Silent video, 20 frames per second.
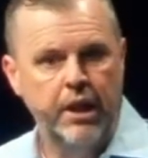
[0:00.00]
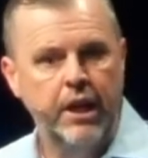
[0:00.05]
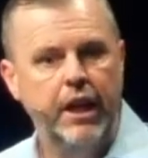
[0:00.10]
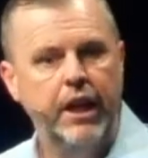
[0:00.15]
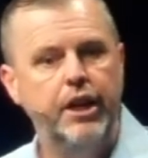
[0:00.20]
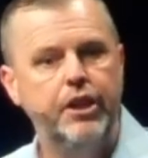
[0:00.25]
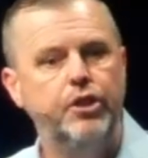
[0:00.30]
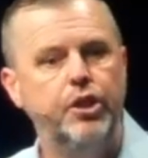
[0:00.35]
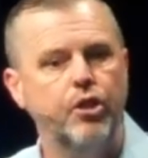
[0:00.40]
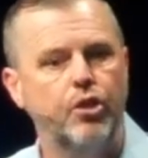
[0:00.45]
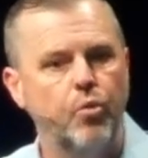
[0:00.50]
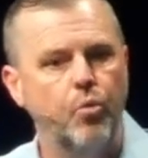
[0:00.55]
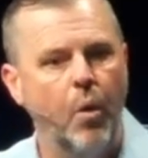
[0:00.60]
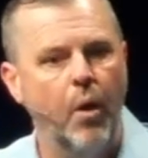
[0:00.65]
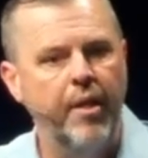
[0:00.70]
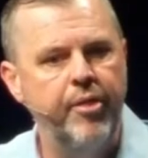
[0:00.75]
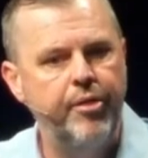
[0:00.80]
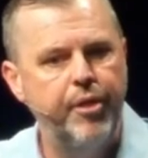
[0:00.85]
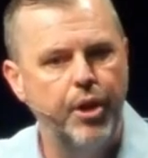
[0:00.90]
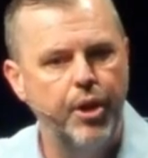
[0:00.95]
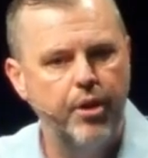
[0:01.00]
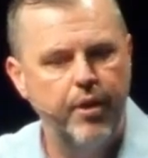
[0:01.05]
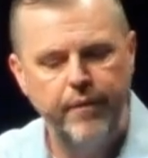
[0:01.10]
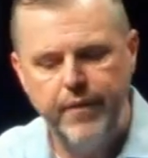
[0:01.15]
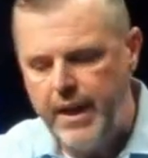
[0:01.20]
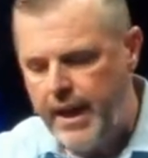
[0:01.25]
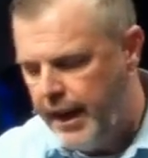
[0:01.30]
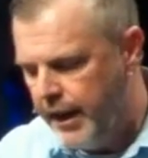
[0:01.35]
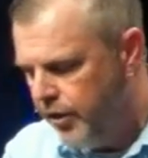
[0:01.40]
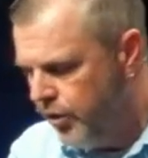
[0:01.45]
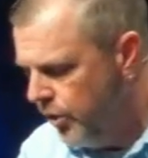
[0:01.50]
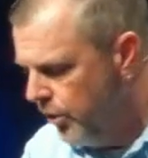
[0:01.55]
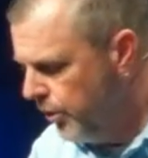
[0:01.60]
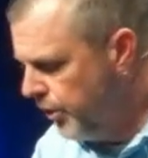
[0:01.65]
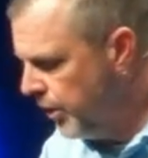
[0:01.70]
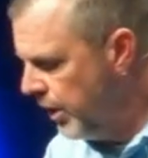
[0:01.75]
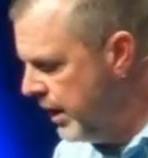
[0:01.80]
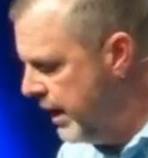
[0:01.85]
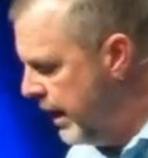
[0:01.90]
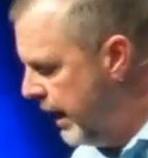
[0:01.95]
He took one third of the
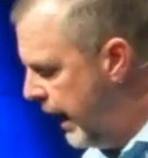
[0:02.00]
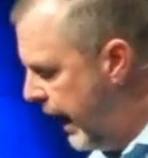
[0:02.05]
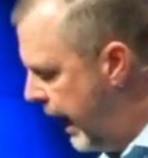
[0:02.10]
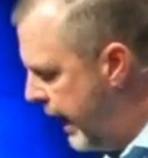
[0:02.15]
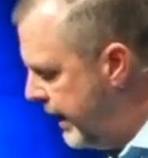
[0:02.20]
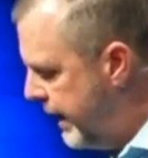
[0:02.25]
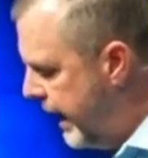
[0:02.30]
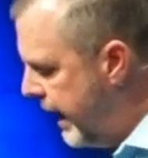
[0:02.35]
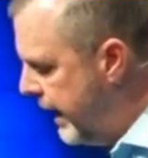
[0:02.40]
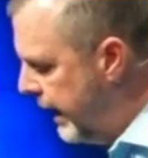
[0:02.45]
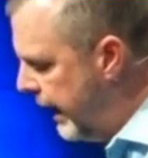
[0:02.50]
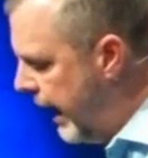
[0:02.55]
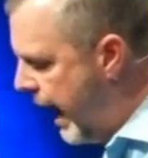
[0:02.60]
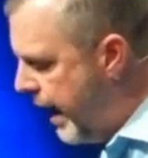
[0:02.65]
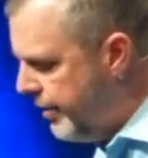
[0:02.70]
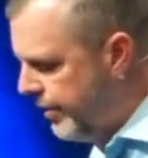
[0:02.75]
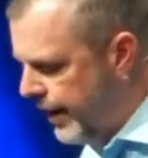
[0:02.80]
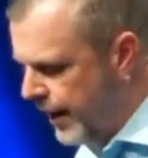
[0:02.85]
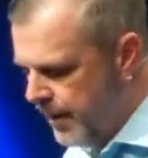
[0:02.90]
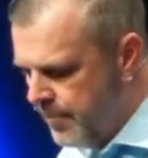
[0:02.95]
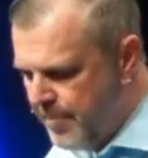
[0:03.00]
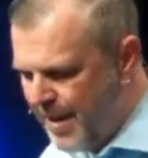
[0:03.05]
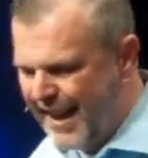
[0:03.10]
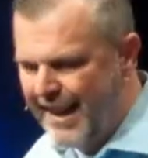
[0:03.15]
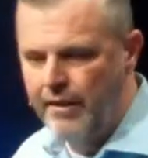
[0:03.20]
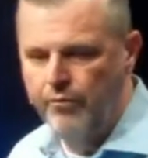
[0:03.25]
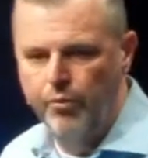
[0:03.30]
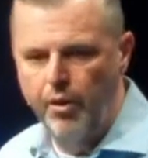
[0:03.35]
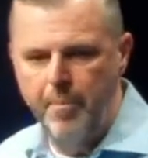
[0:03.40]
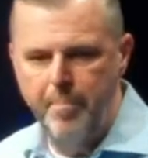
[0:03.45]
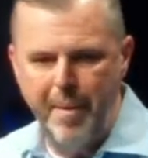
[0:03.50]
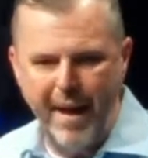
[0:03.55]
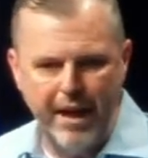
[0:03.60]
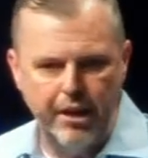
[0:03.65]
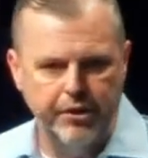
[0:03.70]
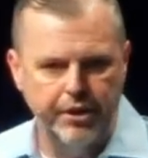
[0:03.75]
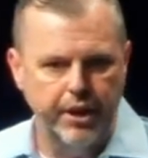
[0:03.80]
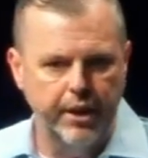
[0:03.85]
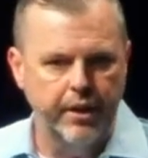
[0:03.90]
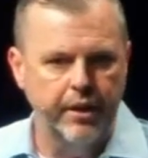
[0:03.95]
angels and he led them in
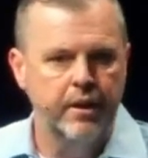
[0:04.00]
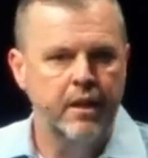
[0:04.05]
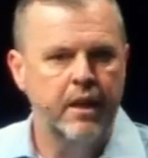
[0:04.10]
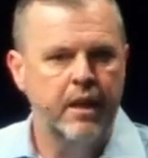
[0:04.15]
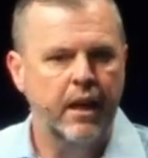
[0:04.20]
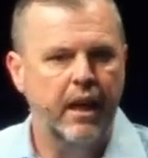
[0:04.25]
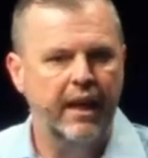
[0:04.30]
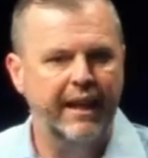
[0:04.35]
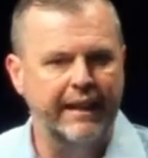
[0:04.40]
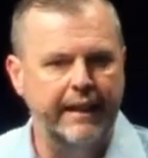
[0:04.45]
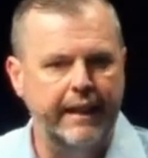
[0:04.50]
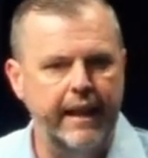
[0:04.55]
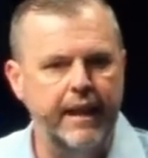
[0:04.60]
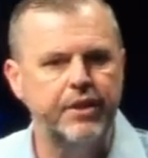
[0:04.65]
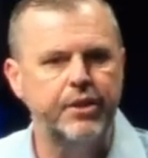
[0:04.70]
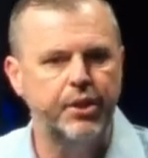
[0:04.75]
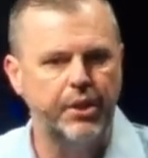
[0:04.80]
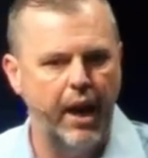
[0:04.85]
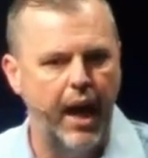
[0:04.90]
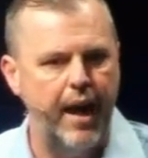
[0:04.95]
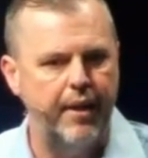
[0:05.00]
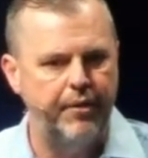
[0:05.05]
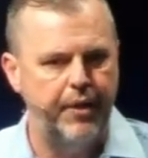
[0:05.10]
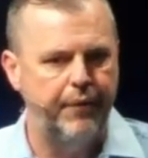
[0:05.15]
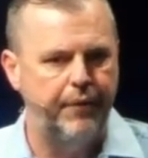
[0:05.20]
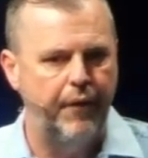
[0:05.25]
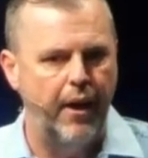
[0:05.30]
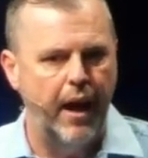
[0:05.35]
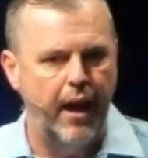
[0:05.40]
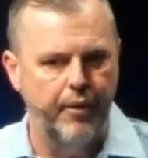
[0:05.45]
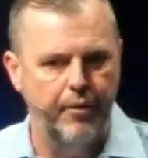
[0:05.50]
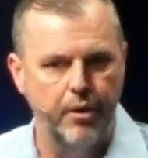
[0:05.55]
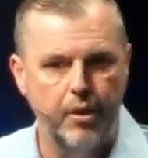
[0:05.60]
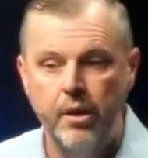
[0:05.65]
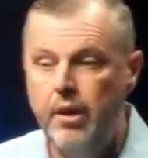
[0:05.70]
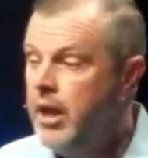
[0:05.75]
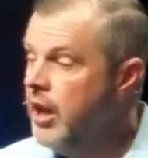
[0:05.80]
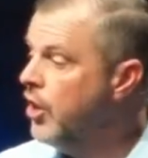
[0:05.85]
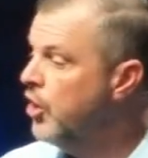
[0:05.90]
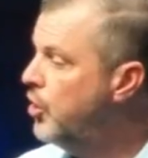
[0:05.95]
rebellion against God the Father,
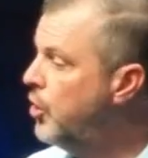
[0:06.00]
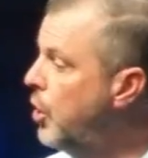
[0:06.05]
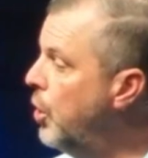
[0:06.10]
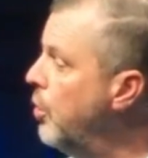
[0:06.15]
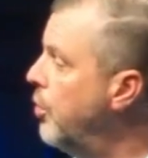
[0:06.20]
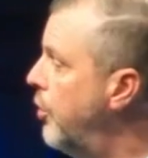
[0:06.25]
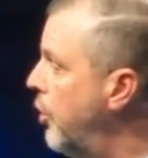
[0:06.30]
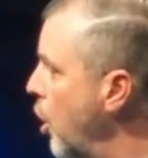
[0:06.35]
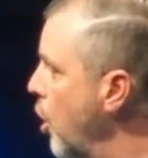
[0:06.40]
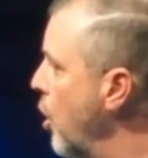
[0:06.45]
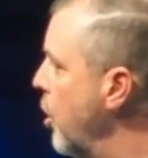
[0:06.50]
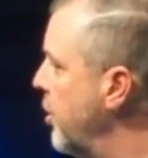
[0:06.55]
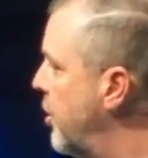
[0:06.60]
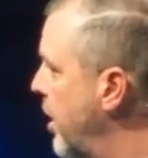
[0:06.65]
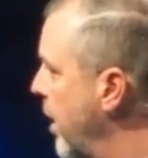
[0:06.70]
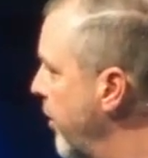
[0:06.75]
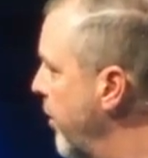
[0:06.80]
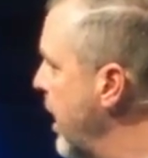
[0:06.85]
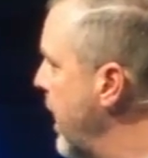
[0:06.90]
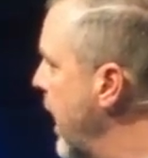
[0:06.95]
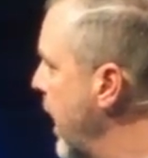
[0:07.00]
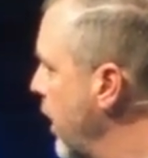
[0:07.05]
two thirds of the